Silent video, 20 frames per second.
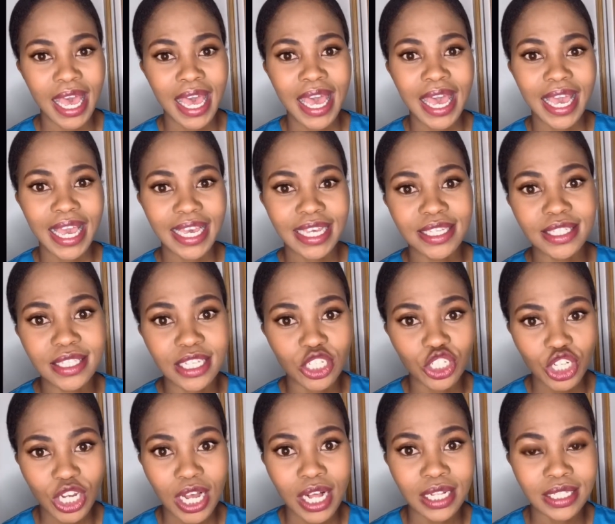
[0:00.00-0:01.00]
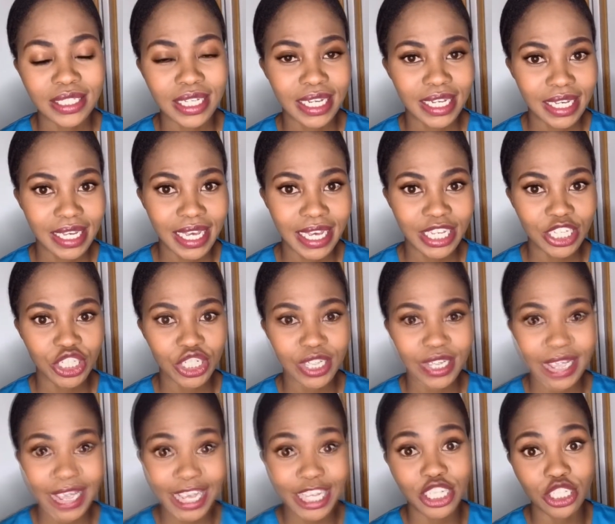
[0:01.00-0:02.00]
Is the child engaging
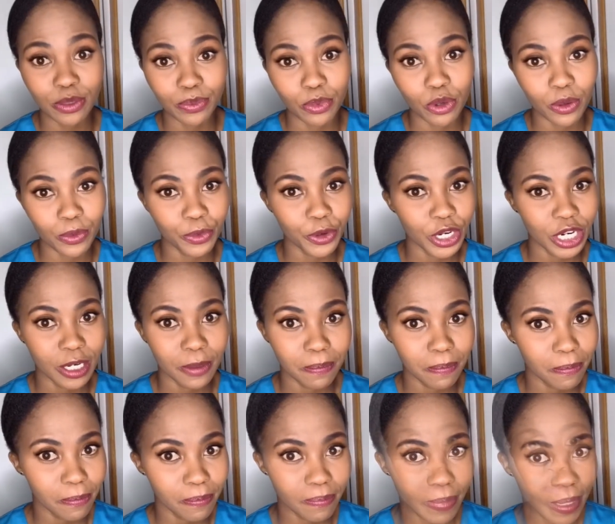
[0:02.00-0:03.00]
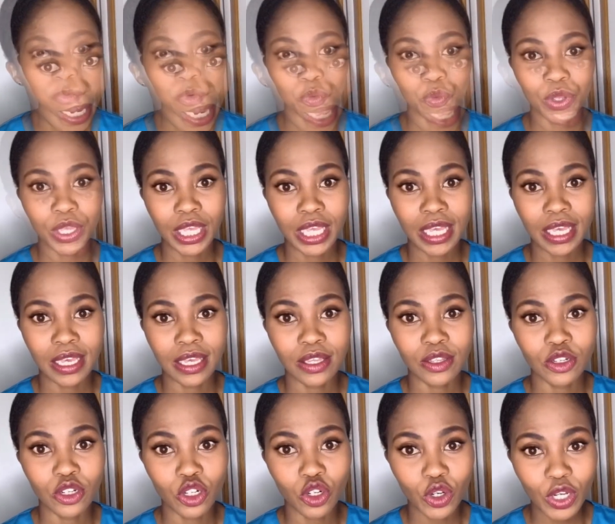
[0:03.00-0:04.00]
age-appropriate play? We
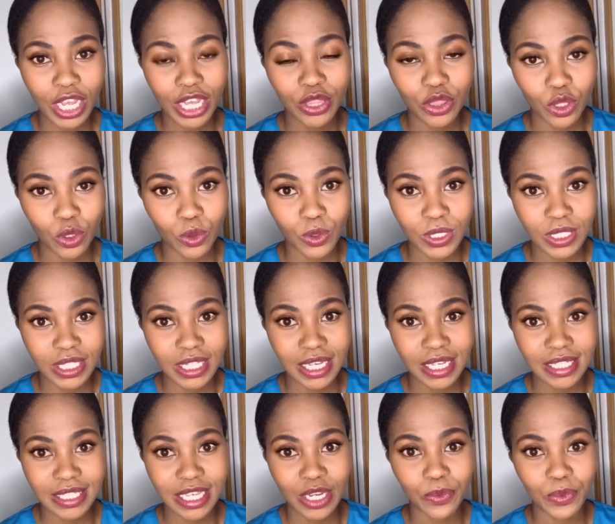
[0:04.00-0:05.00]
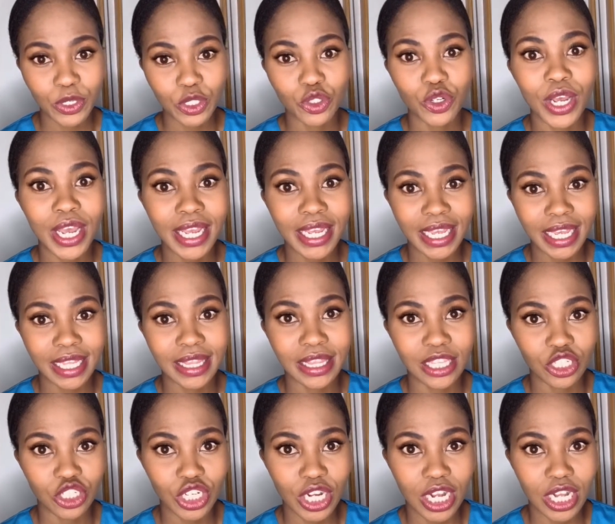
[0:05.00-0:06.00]
look at those things and we try to get the
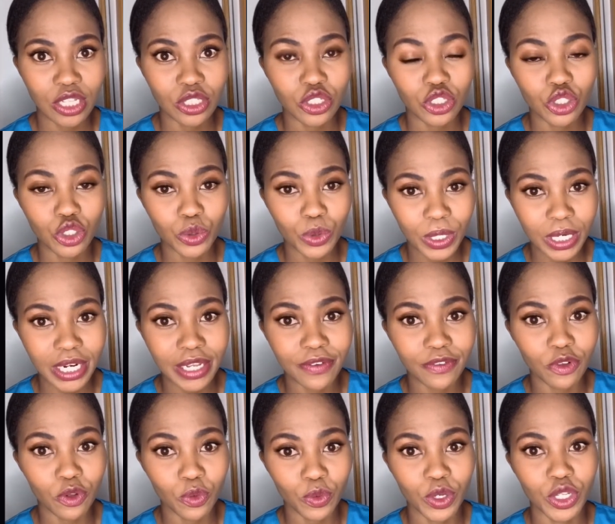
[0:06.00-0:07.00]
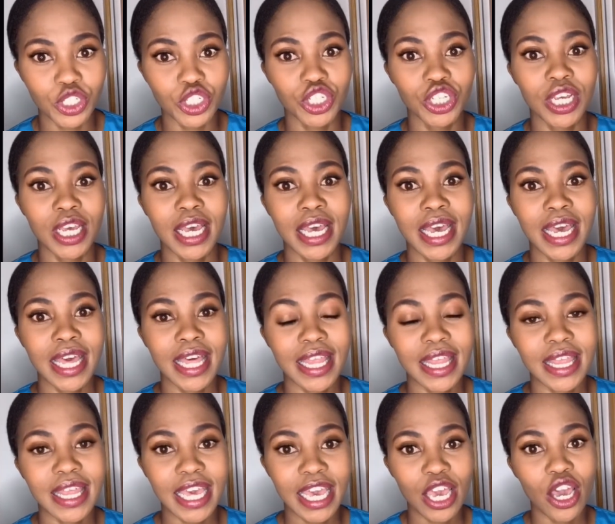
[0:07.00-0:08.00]
child to a level which
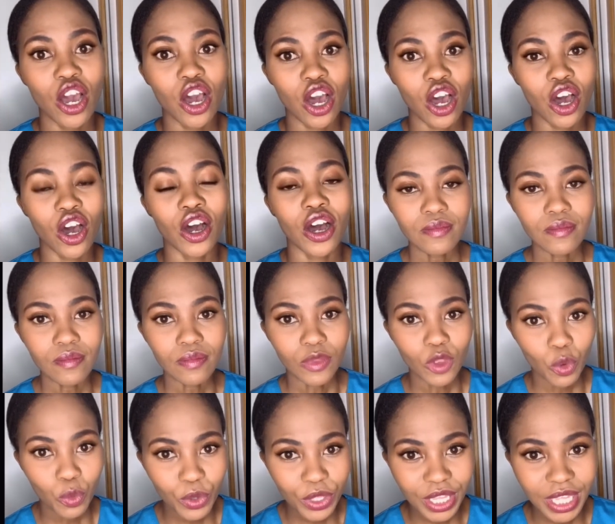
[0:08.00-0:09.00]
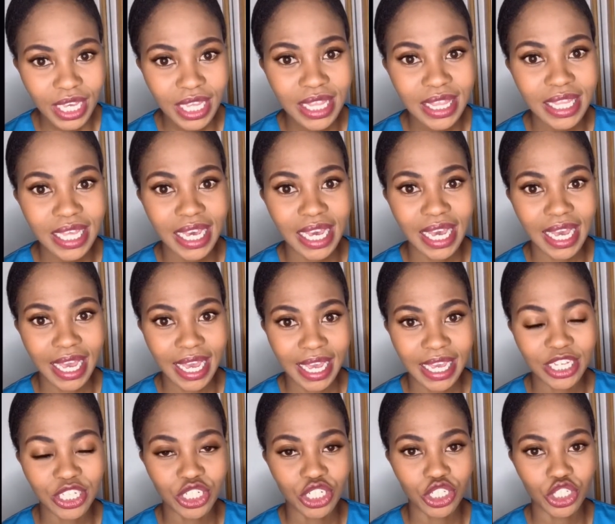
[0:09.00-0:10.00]
they are within their age
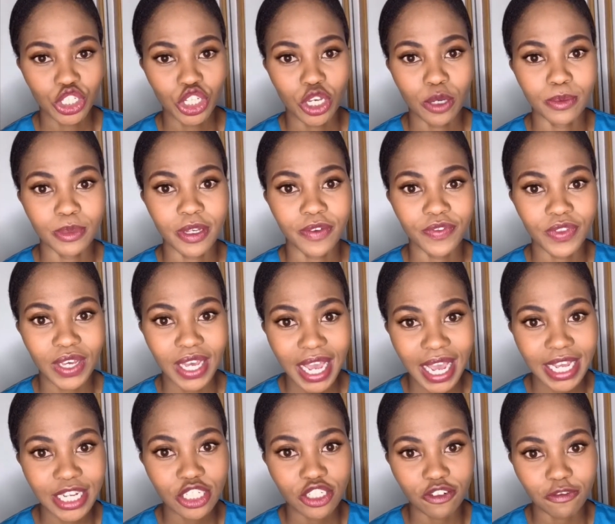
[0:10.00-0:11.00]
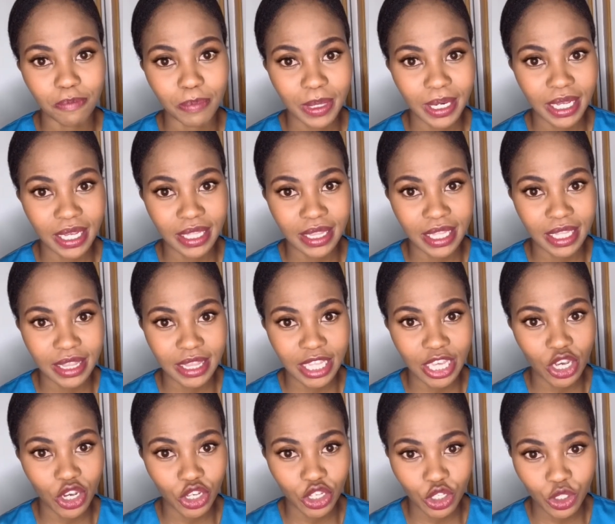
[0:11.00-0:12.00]
in terms of the kind of play that they
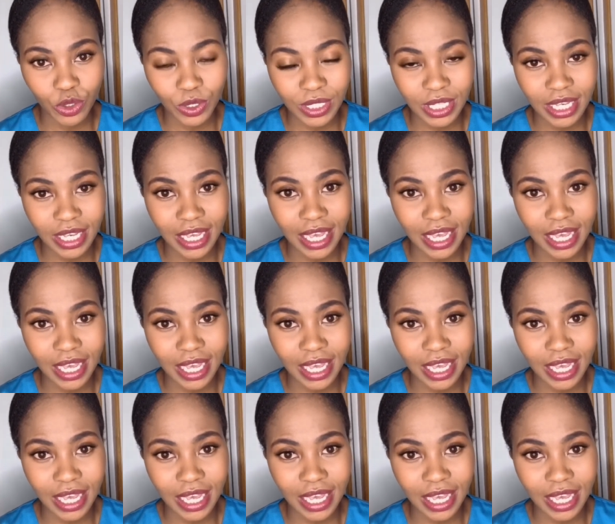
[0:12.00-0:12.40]
are using.